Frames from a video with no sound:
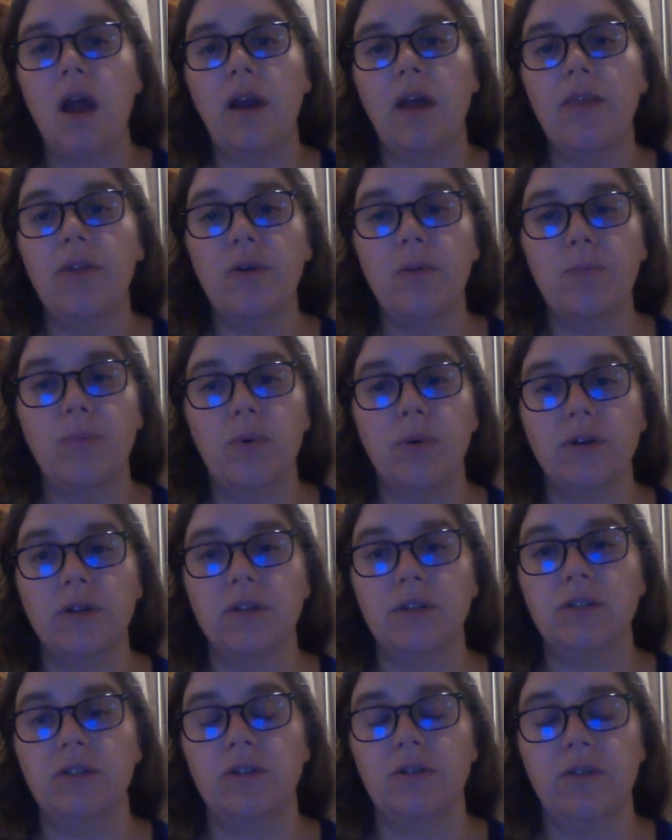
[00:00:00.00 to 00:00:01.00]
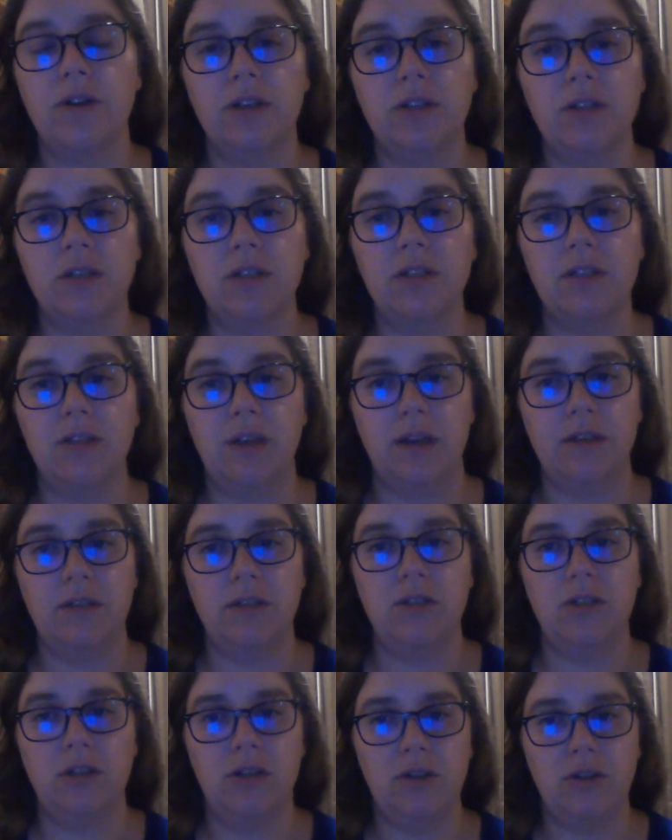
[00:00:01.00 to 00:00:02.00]
Another important consideration is
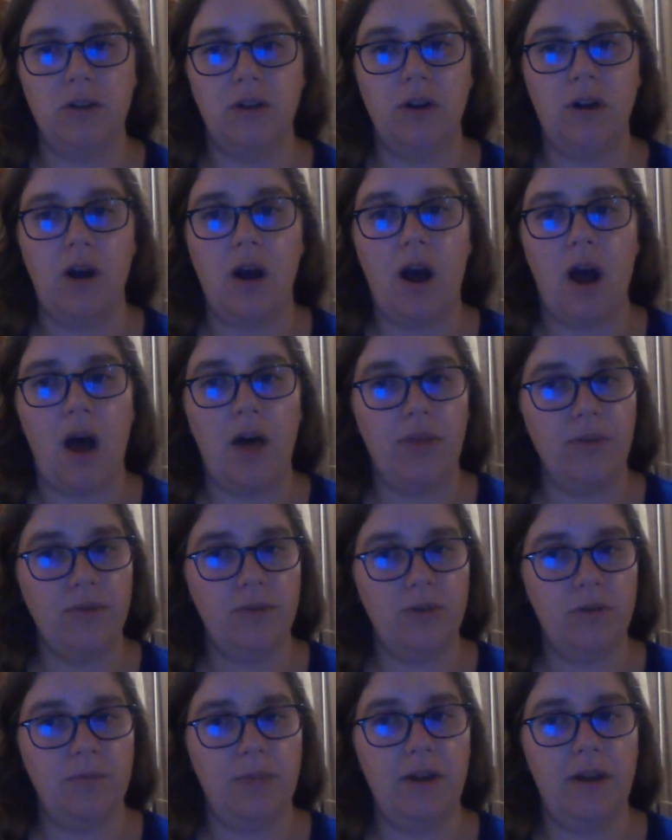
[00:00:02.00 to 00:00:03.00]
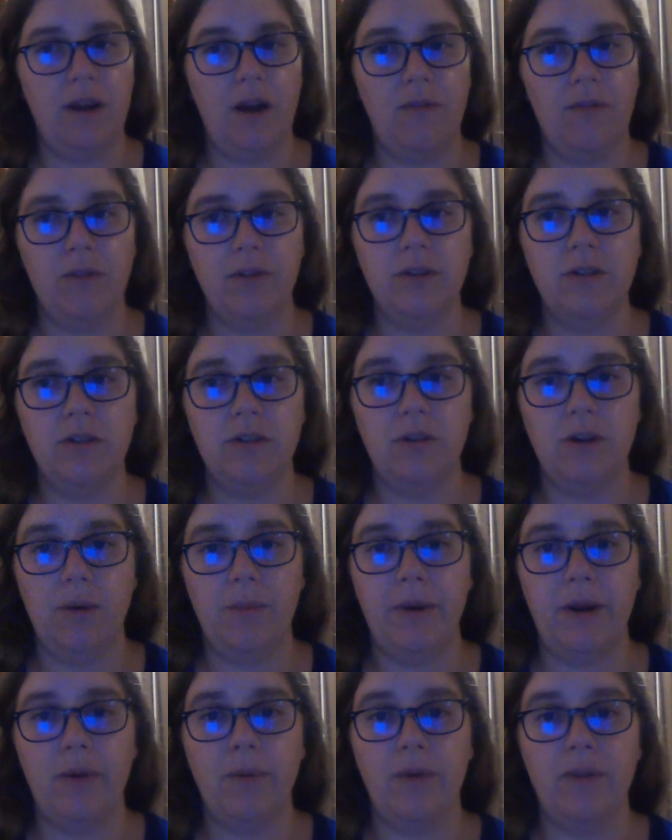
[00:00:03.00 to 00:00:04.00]
sex and gender. Authors should be careful in
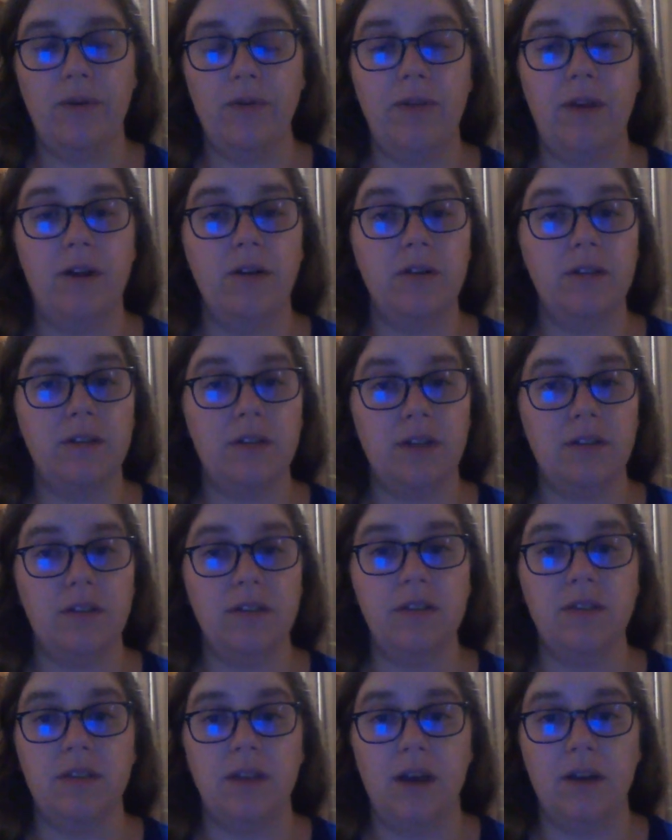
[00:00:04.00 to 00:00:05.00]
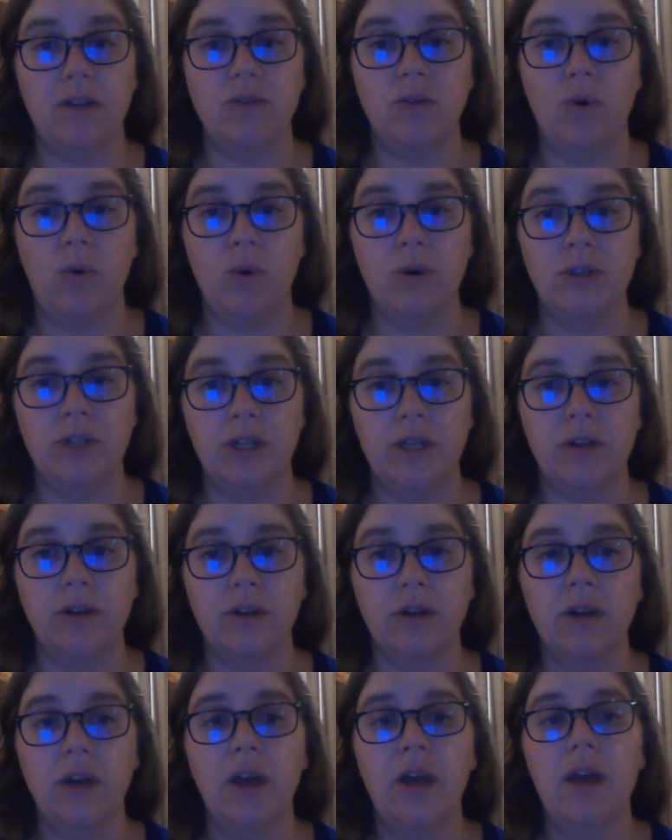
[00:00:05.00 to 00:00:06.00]
determining whether they are discussing sex or
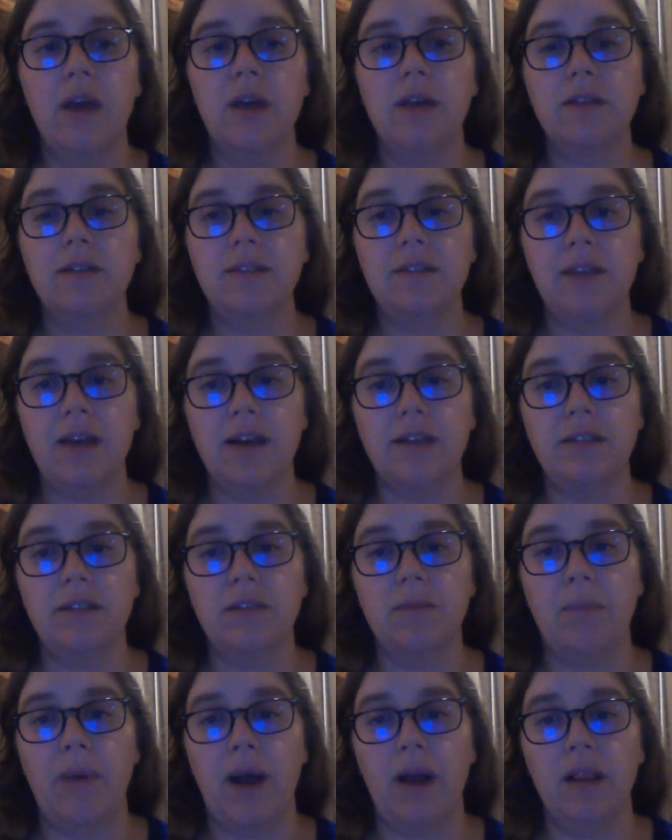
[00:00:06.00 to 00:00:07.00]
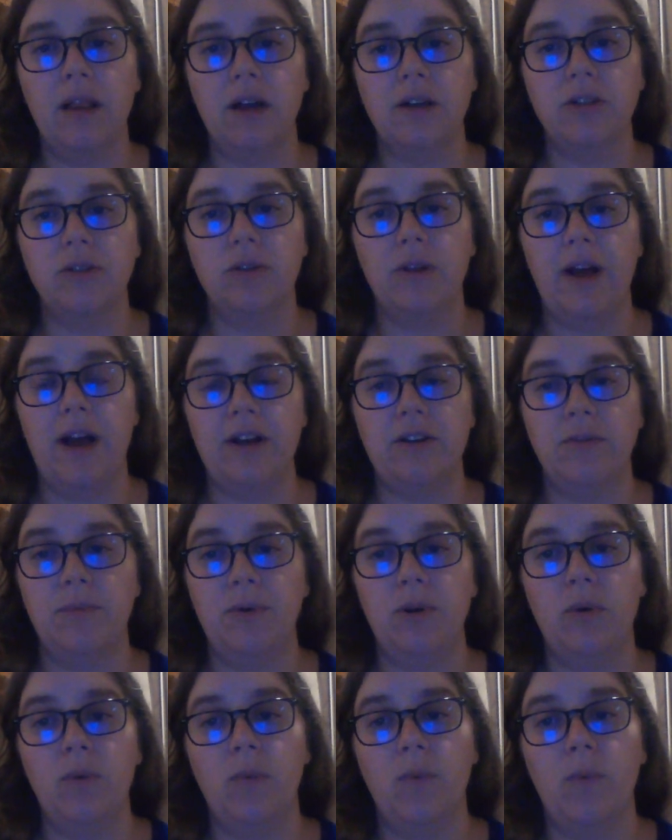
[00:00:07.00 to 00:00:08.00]
gender. Sex is a biological
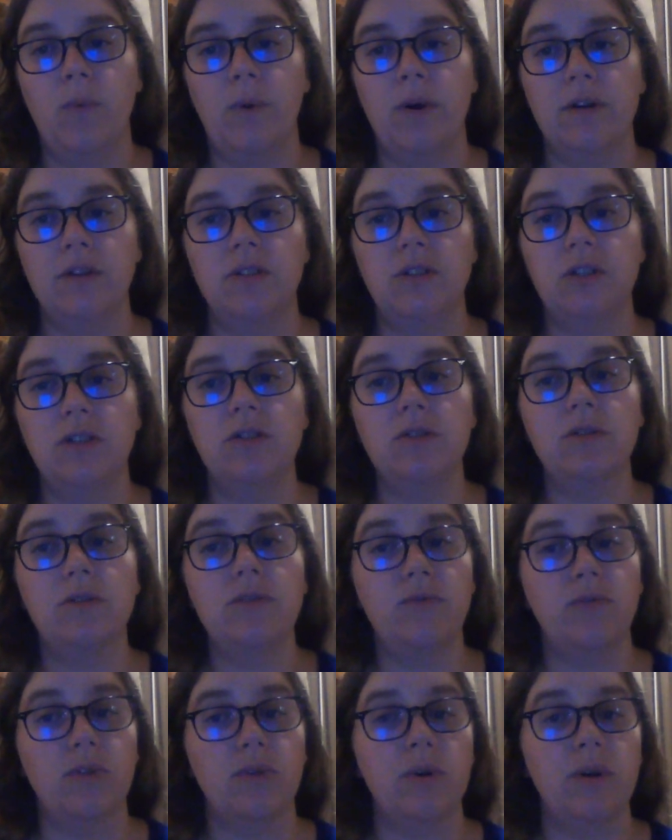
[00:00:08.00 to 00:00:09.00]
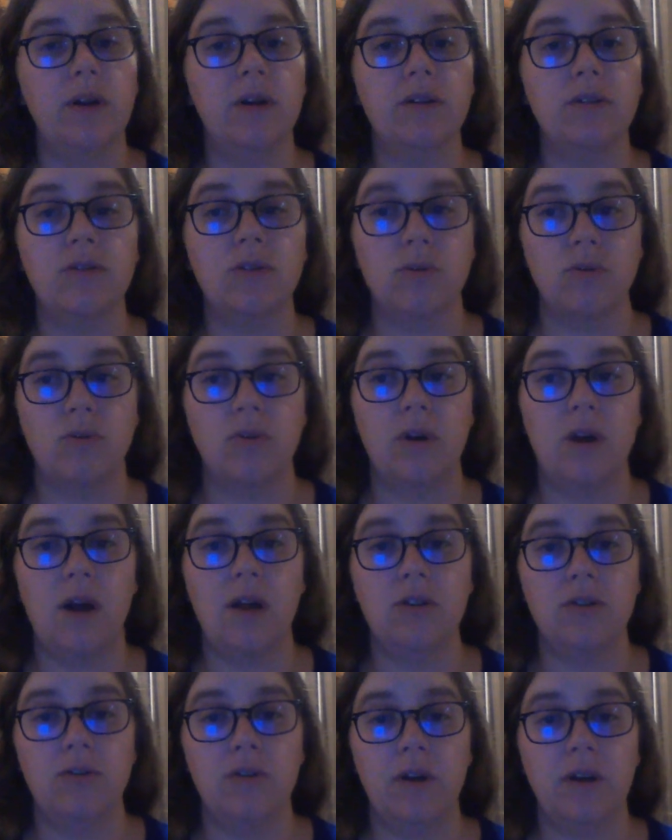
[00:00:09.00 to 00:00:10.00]
attribute, whereas gender is fluid and a social
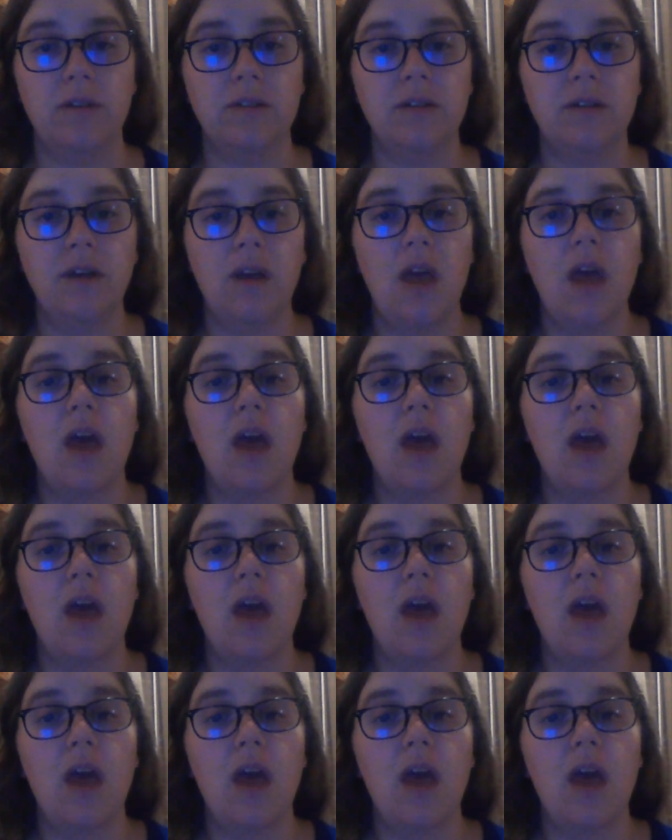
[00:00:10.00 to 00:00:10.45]
construct.